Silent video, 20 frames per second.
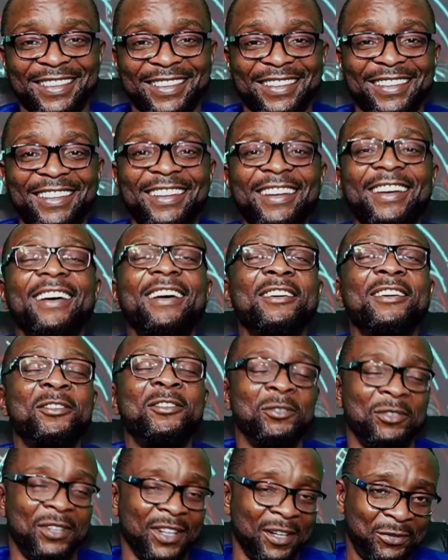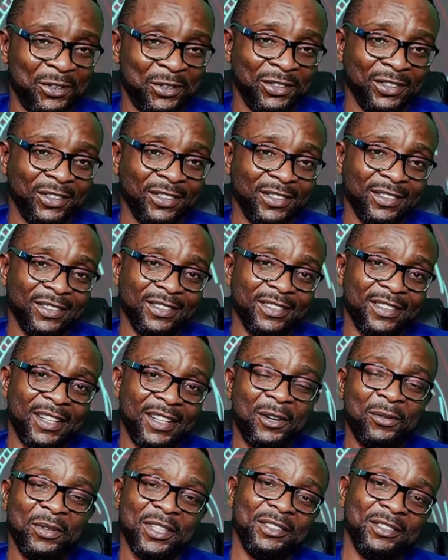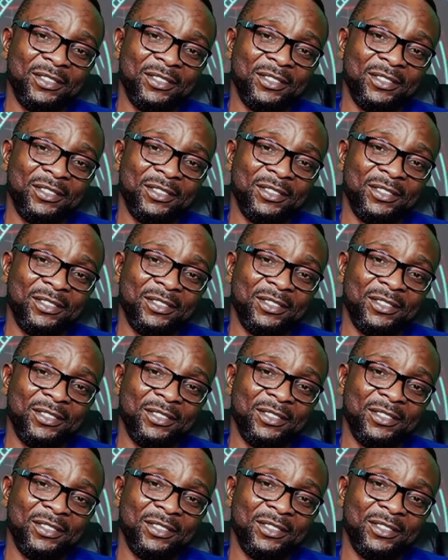Good afternoon. How are you today?